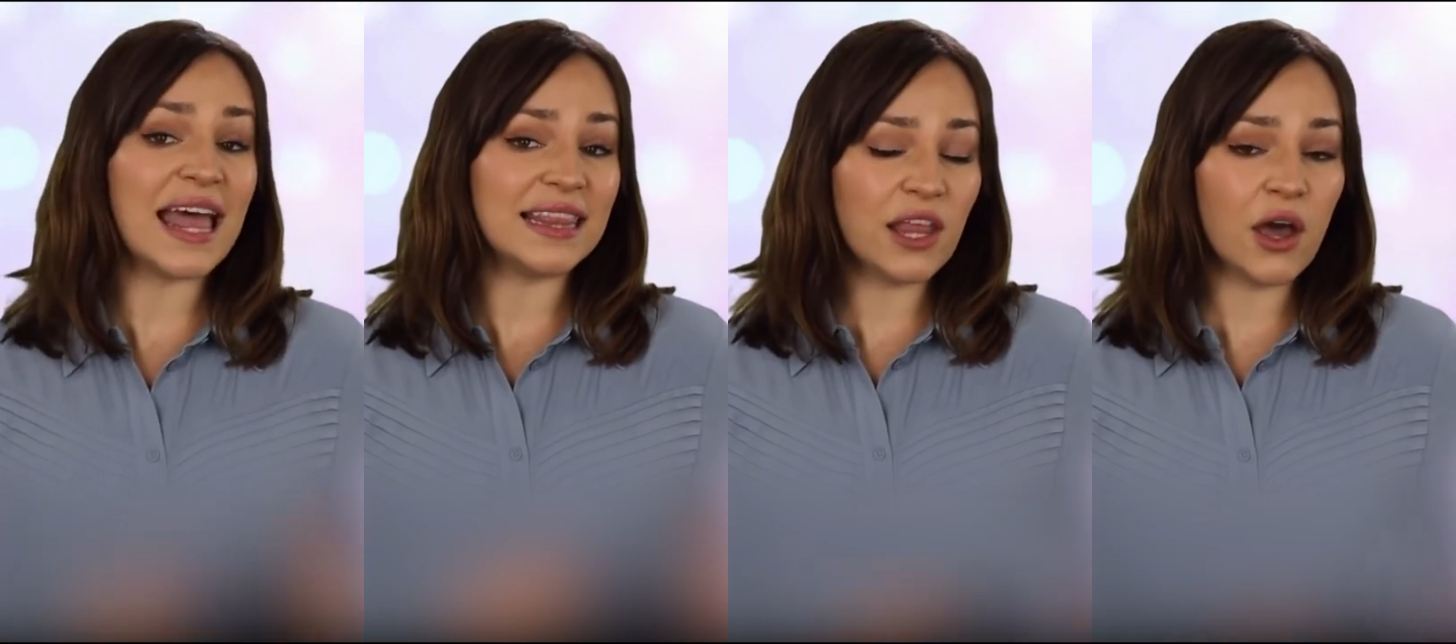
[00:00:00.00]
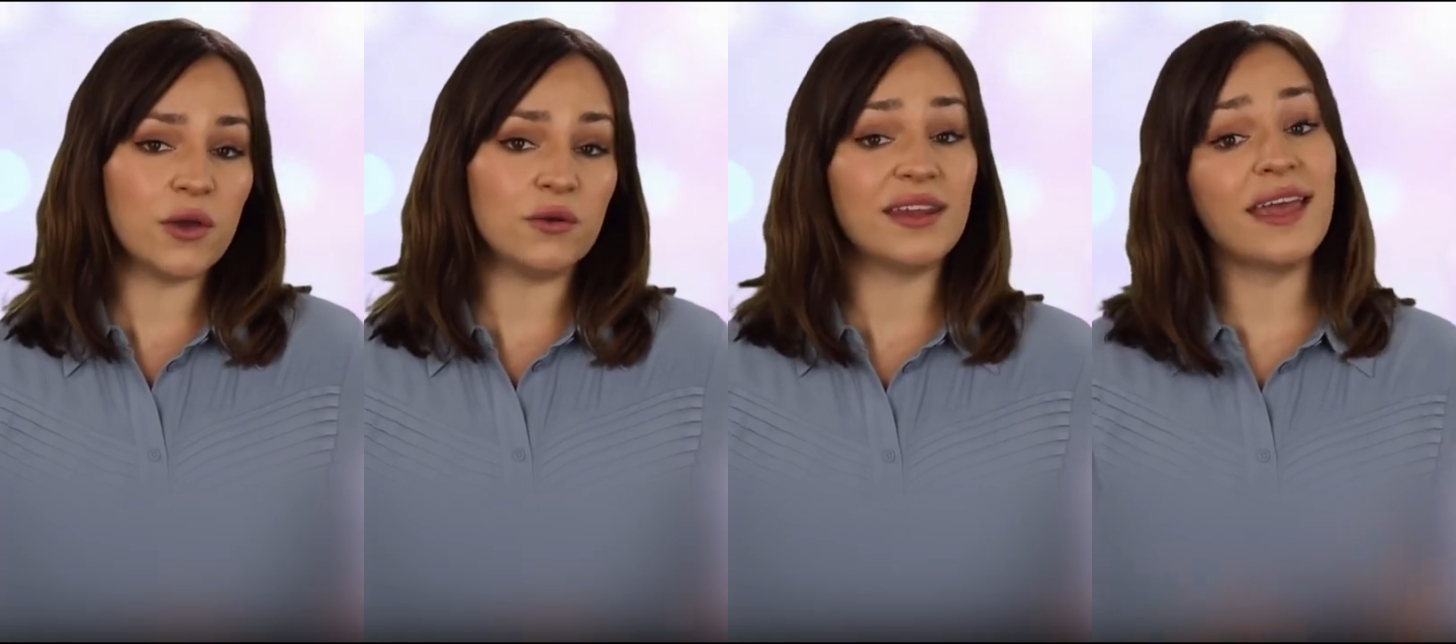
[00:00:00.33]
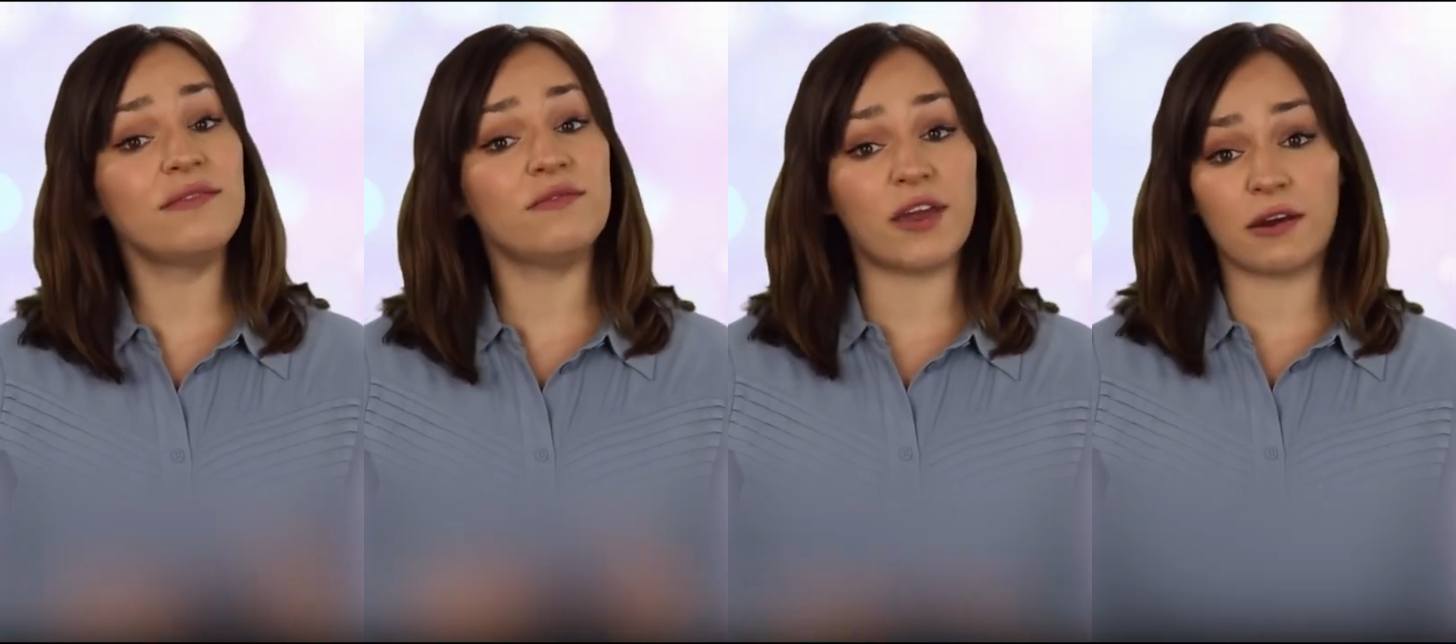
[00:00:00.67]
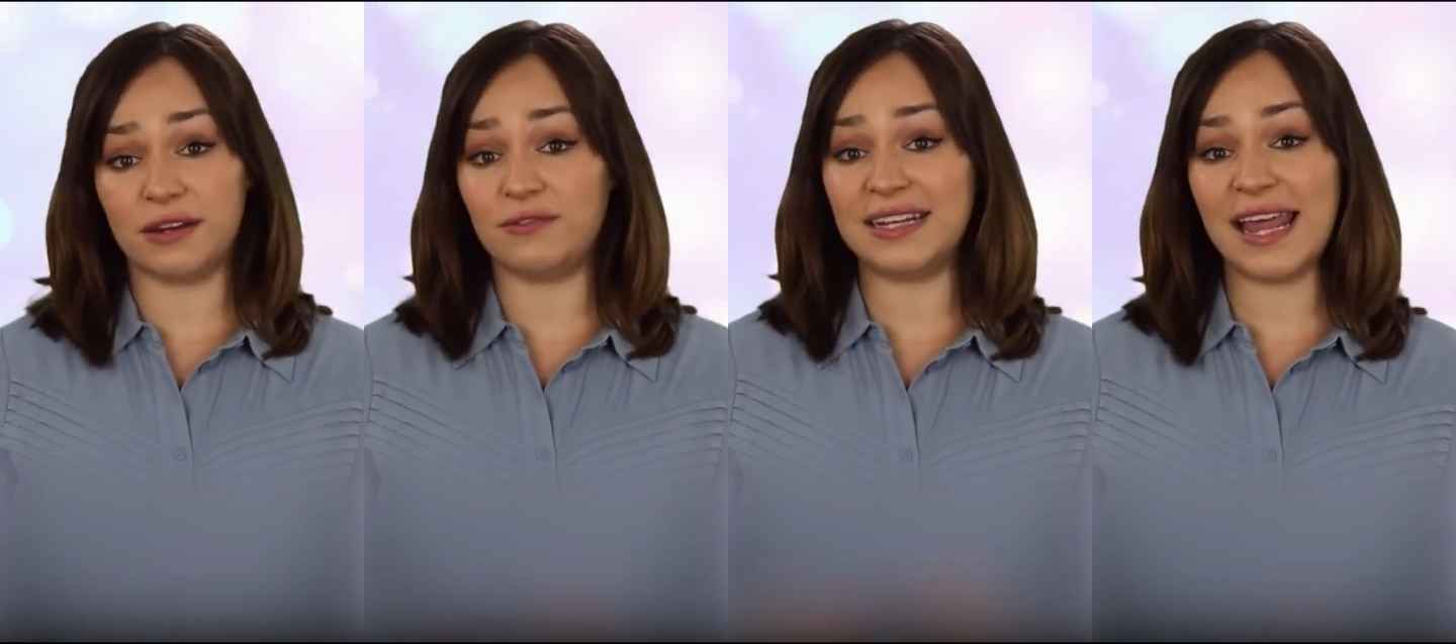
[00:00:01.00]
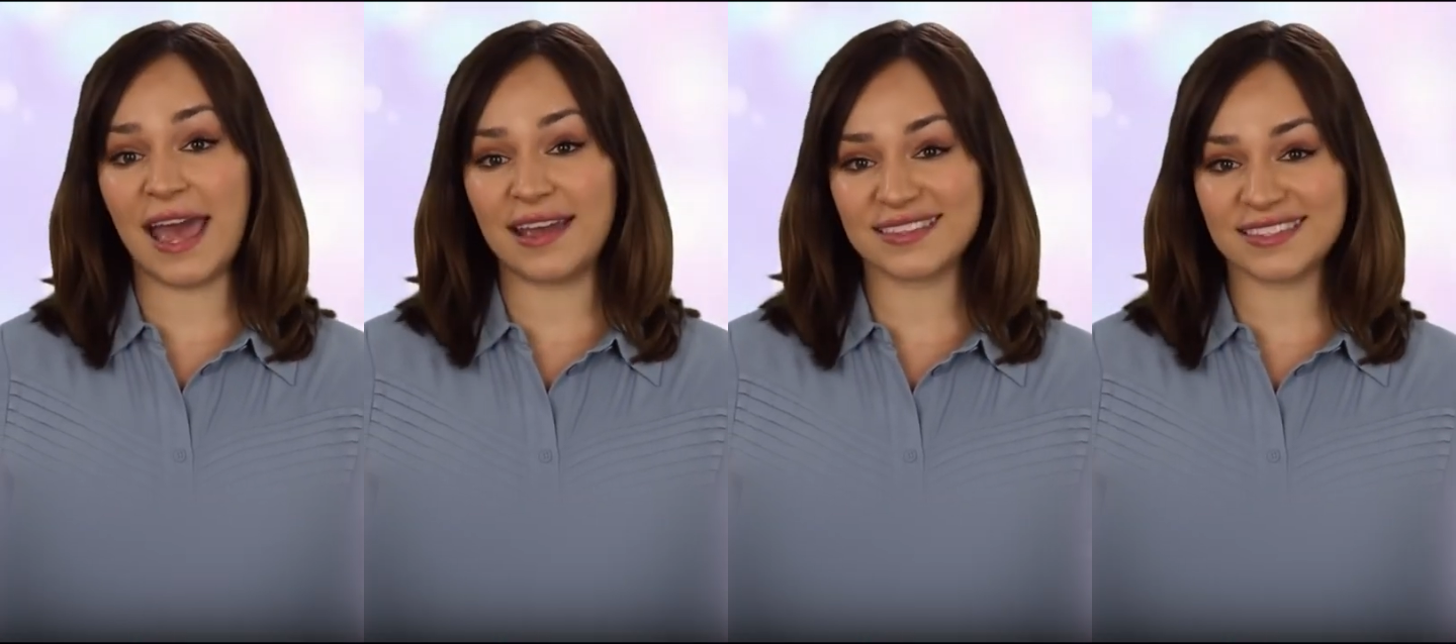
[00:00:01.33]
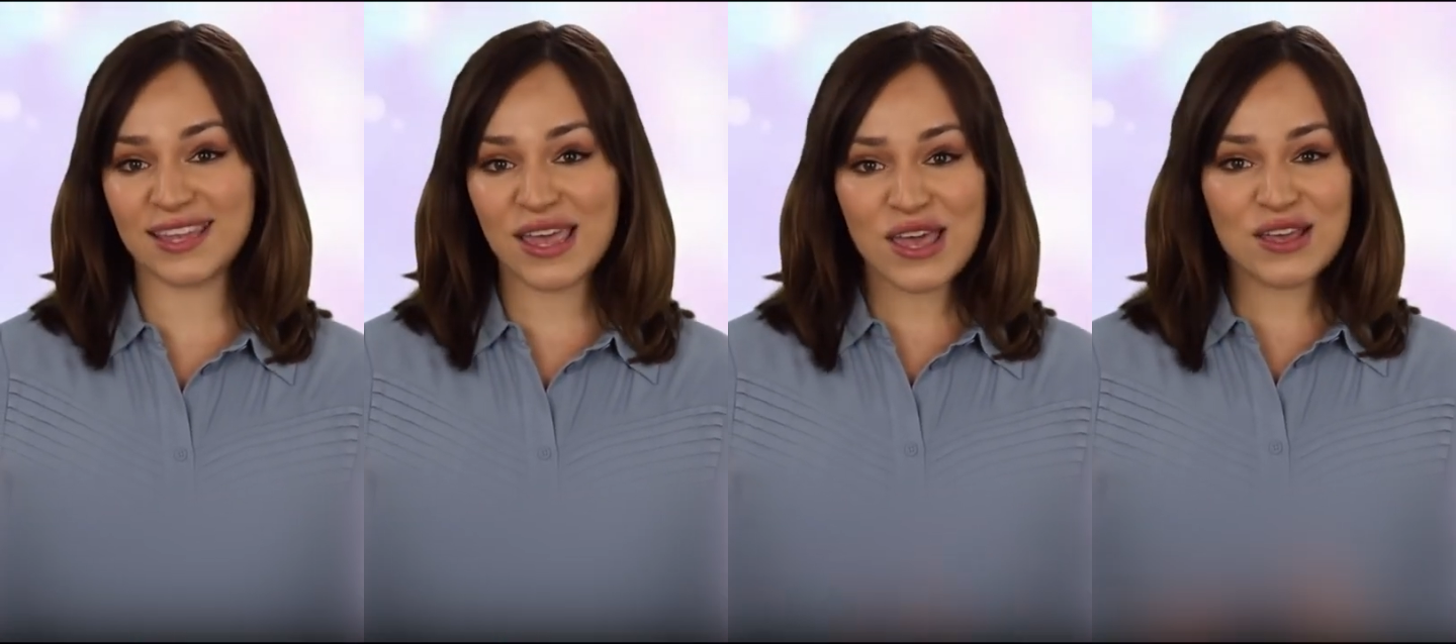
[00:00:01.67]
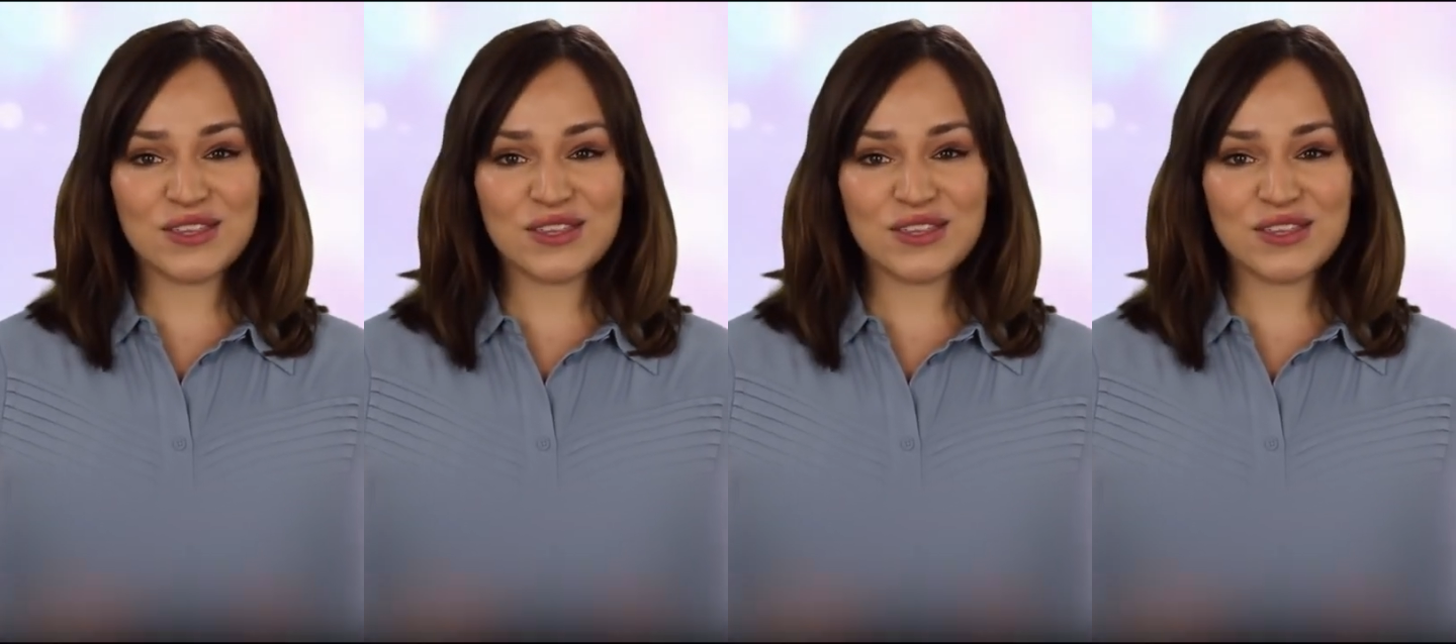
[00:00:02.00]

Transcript: alone and very relaxed.